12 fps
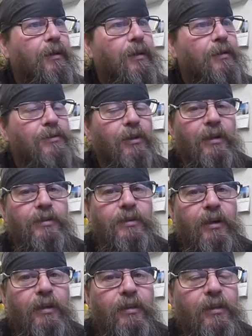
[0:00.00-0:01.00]
So let's
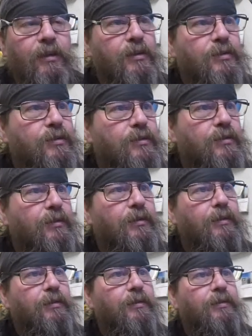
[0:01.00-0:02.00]
get this
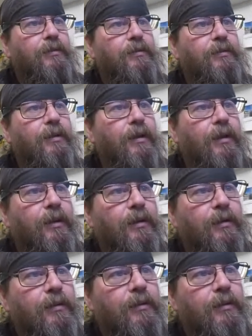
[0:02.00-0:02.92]
uh,